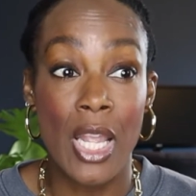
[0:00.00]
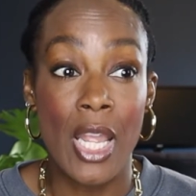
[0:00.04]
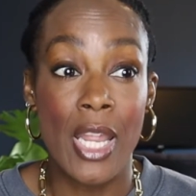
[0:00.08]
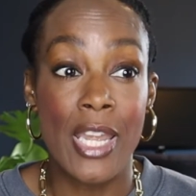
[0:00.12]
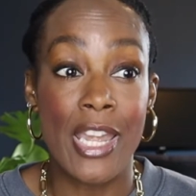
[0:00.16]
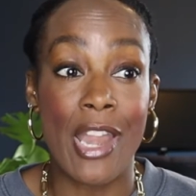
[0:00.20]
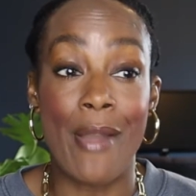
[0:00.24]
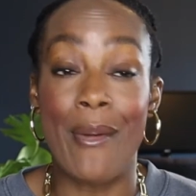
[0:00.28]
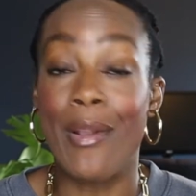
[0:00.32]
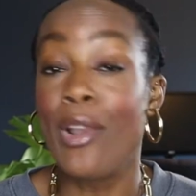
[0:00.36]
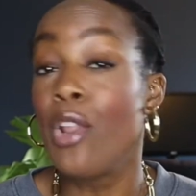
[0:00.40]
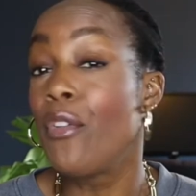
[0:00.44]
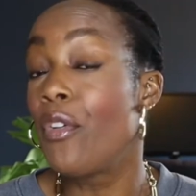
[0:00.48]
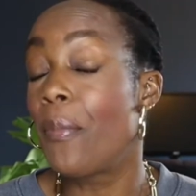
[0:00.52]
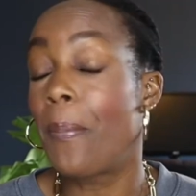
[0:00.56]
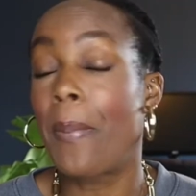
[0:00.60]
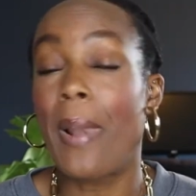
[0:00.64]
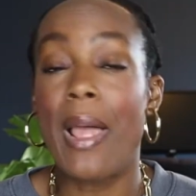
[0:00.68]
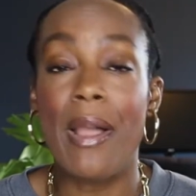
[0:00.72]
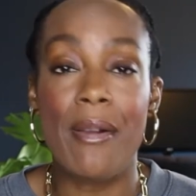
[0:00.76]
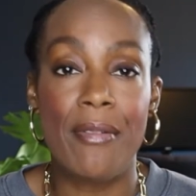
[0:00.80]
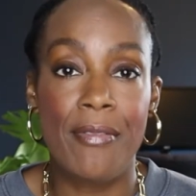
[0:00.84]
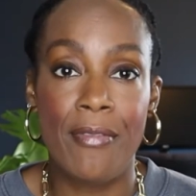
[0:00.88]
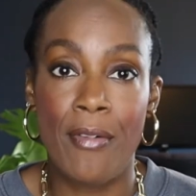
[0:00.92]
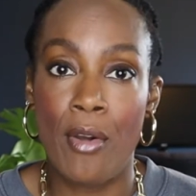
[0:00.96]
Now, I love a
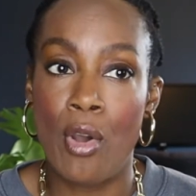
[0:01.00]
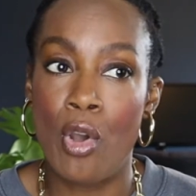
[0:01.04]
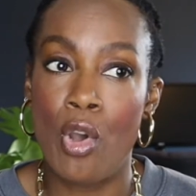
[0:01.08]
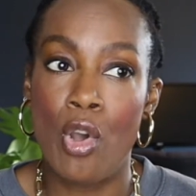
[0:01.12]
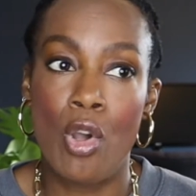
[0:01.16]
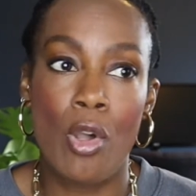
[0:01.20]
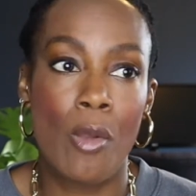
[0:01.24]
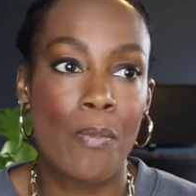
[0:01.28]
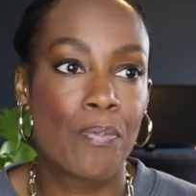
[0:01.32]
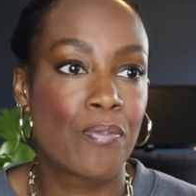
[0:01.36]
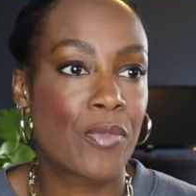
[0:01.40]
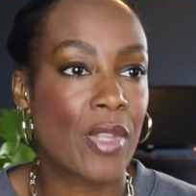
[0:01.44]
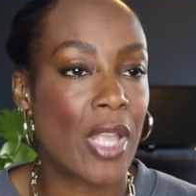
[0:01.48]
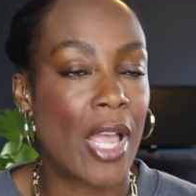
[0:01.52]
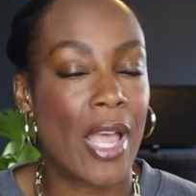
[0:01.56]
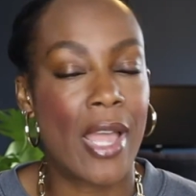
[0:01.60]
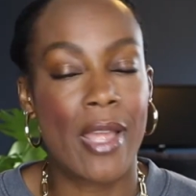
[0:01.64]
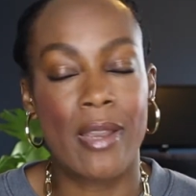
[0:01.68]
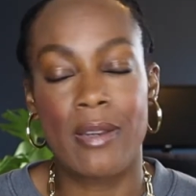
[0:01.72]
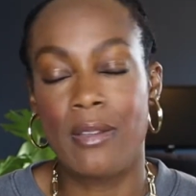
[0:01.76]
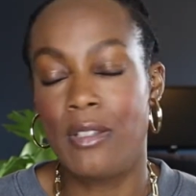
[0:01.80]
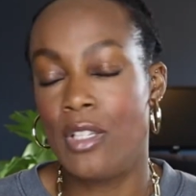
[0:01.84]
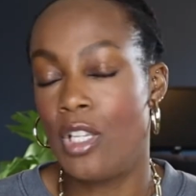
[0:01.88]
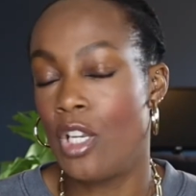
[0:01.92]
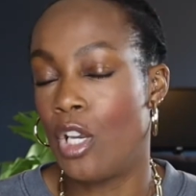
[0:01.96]
platform,
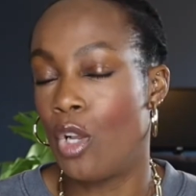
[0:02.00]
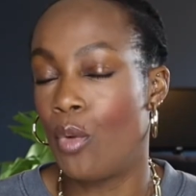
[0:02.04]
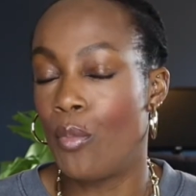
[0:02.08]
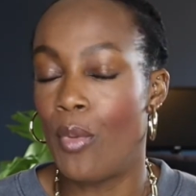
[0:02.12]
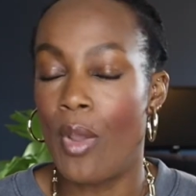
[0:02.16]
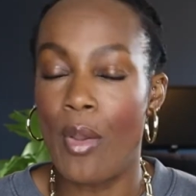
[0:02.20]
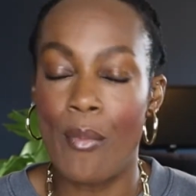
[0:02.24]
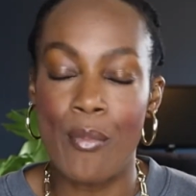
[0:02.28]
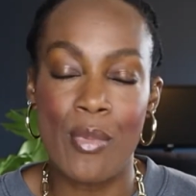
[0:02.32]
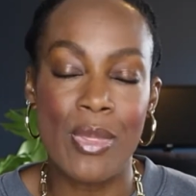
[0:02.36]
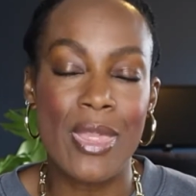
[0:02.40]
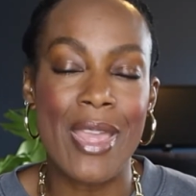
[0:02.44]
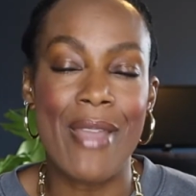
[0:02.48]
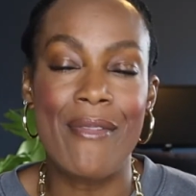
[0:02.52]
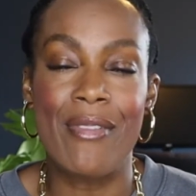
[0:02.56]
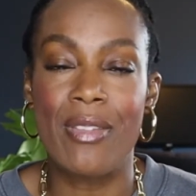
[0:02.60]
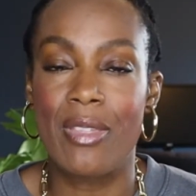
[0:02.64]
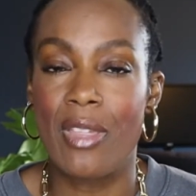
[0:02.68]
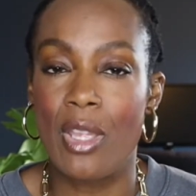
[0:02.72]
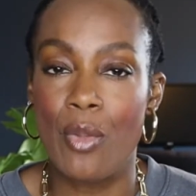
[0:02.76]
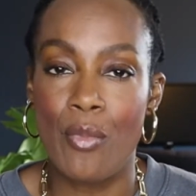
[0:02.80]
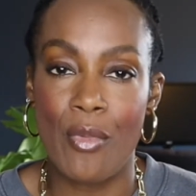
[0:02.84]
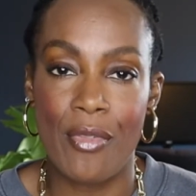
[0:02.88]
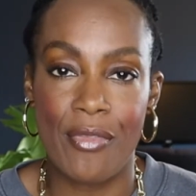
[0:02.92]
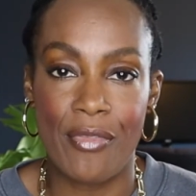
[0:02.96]
and, you know, but with
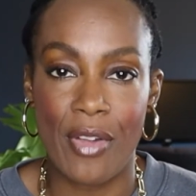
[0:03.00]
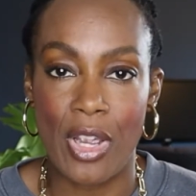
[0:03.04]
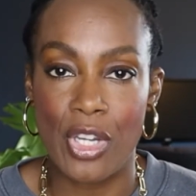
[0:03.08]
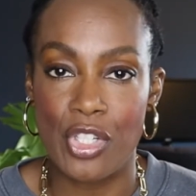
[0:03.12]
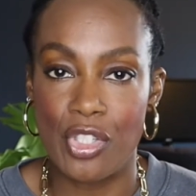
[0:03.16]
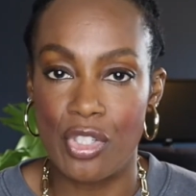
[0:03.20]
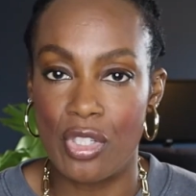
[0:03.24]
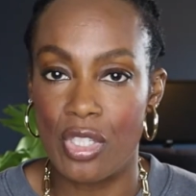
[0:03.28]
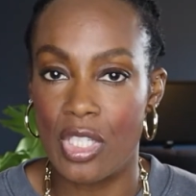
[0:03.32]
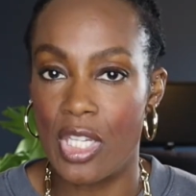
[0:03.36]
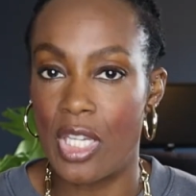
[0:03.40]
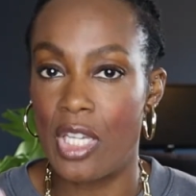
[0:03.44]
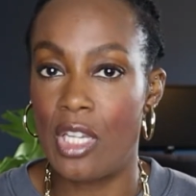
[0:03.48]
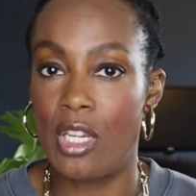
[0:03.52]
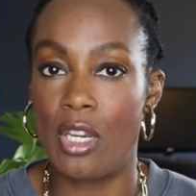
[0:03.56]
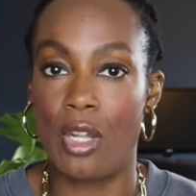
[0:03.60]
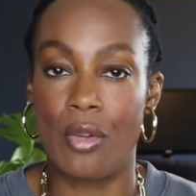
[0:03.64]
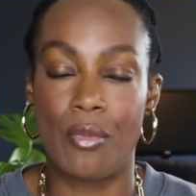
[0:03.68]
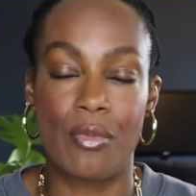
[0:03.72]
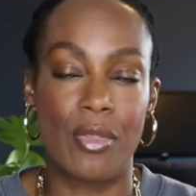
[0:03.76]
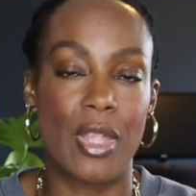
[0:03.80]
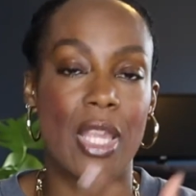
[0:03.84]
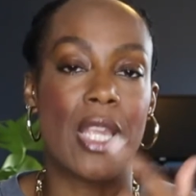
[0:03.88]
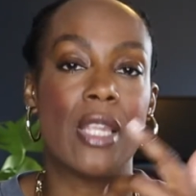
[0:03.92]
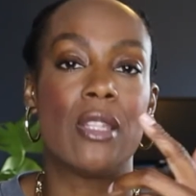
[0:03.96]
everything with fashion, that, you know,
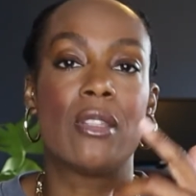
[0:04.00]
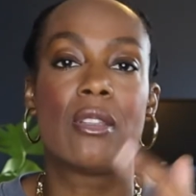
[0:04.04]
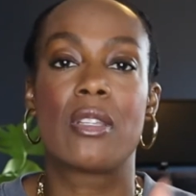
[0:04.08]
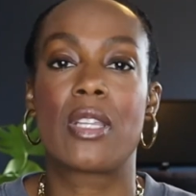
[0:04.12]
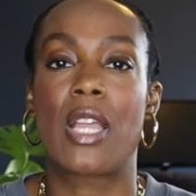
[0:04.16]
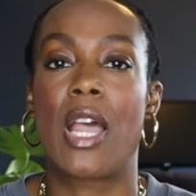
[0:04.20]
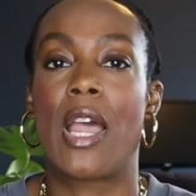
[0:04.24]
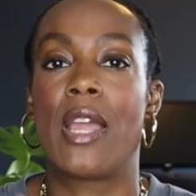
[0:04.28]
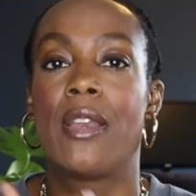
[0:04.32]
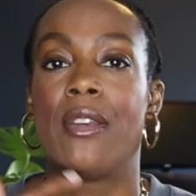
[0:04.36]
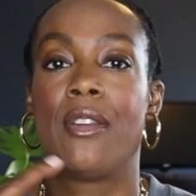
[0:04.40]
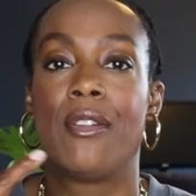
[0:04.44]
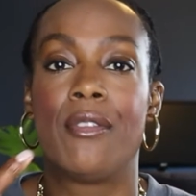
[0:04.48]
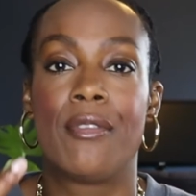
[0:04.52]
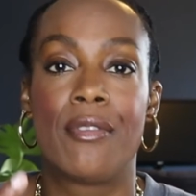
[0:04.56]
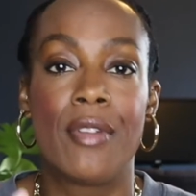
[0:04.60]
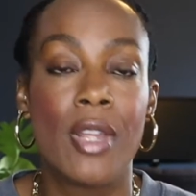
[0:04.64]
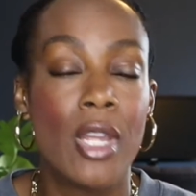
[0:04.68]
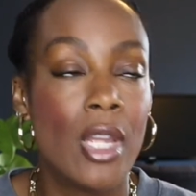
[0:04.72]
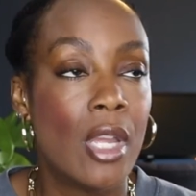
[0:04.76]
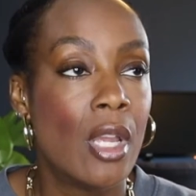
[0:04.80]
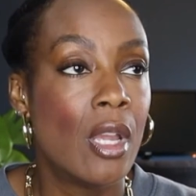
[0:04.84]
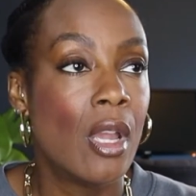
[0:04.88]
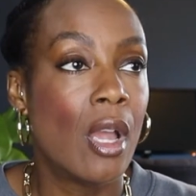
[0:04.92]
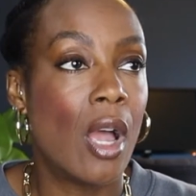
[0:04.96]
things kind of
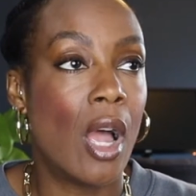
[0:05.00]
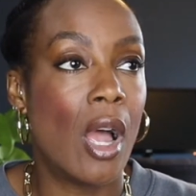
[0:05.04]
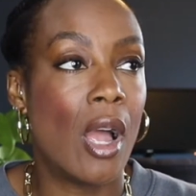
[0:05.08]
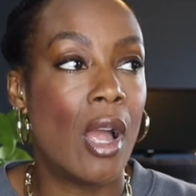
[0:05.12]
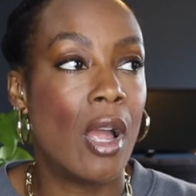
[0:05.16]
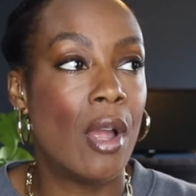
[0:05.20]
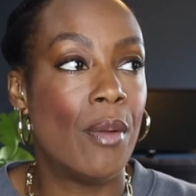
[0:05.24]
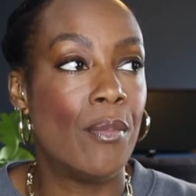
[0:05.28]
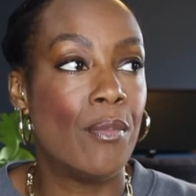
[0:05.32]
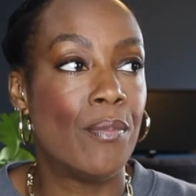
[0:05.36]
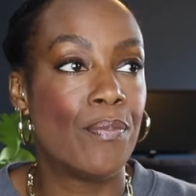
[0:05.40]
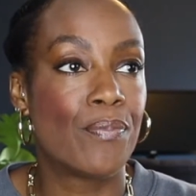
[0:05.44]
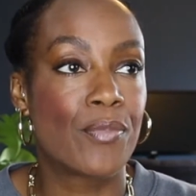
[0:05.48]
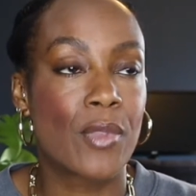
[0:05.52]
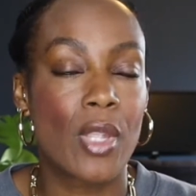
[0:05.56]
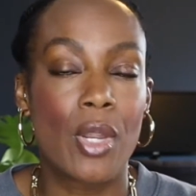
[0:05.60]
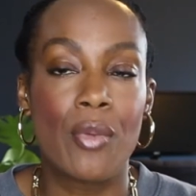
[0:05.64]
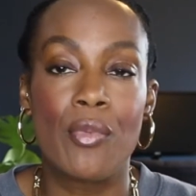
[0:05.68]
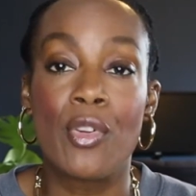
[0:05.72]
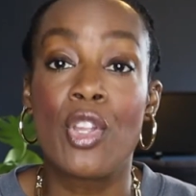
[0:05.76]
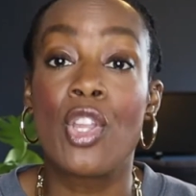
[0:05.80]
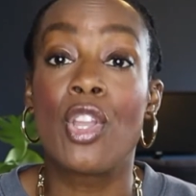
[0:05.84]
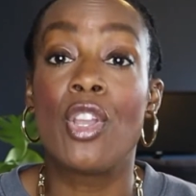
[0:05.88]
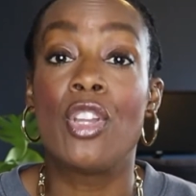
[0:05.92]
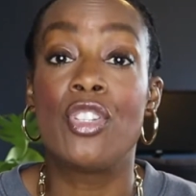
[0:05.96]

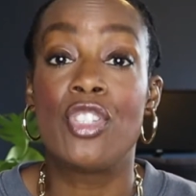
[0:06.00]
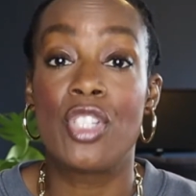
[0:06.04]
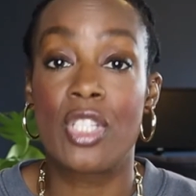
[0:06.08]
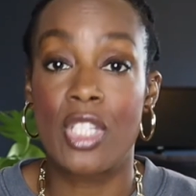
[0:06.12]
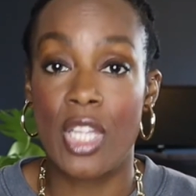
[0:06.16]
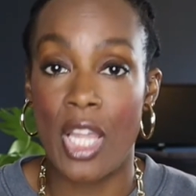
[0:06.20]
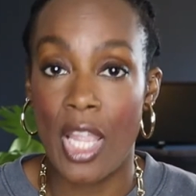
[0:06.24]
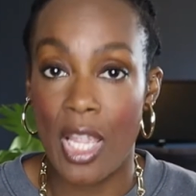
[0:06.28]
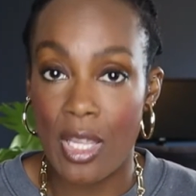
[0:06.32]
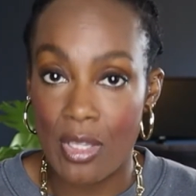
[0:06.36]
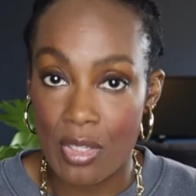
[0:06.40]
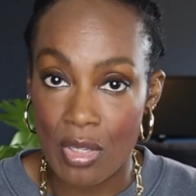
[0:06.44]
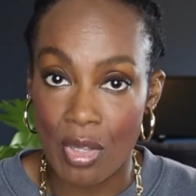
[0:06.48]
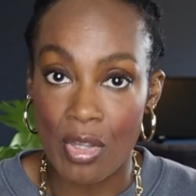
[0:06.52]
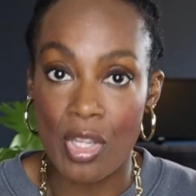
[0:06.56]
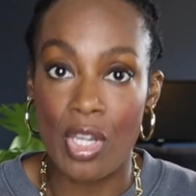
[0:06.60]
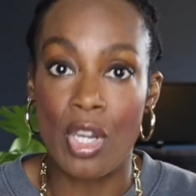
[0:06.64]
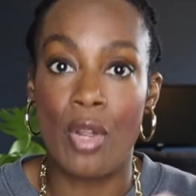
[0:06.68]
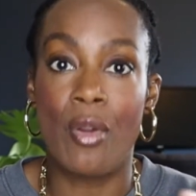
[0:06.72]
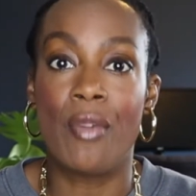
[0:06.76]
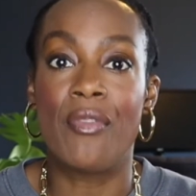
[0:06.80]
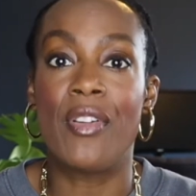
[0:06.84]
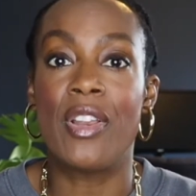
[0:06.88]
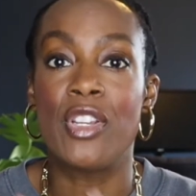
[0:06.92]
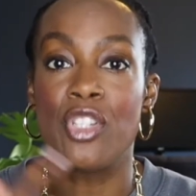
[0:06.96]
regurgitate, so, you
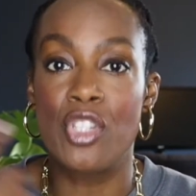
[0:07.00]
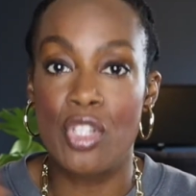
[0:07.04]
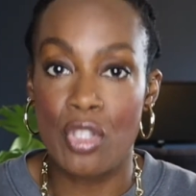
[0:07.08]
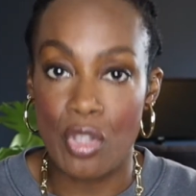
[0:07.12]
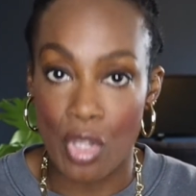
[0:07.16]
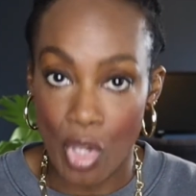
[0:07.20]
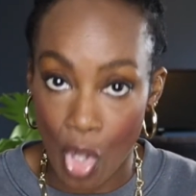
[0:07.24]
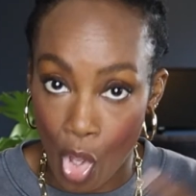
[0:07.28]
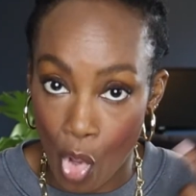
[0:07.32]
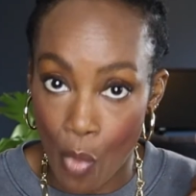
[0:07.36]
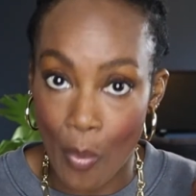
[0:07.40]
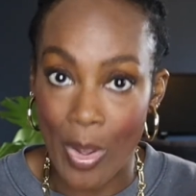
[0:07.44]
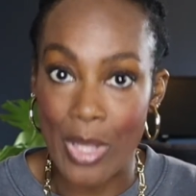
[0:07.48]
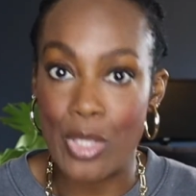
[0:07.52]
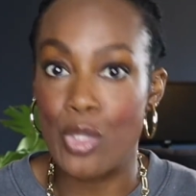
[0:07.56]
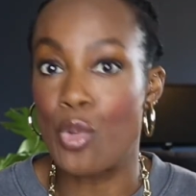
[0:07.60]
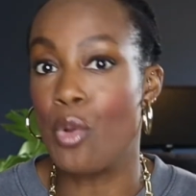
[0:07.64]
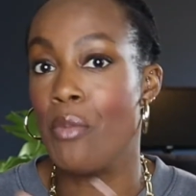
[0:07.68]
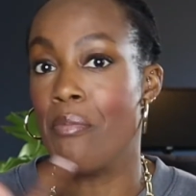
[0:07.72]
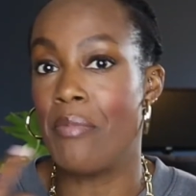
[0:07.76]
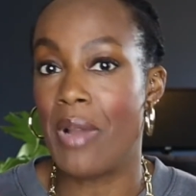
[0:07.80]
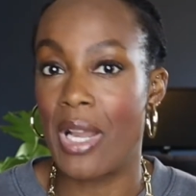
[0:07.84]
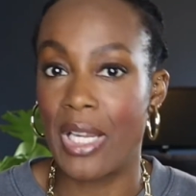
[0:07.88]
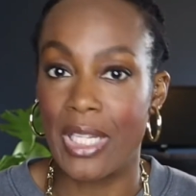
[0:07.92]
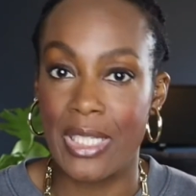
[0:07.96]
know, eventually they'll always
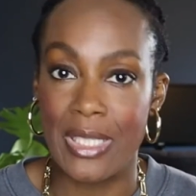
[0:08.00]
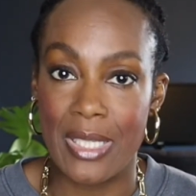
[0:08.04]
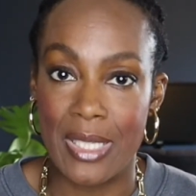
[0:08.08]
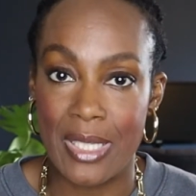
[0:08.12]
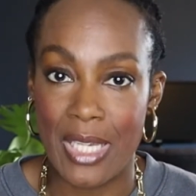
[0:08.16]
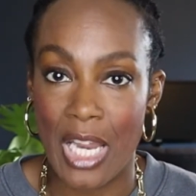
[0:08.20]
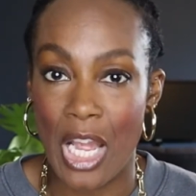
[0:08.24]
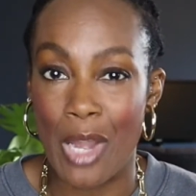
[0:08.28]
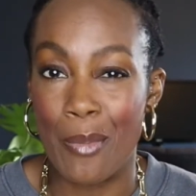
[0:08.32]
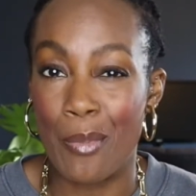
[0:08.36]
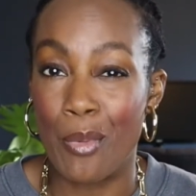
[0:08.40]
come back in style.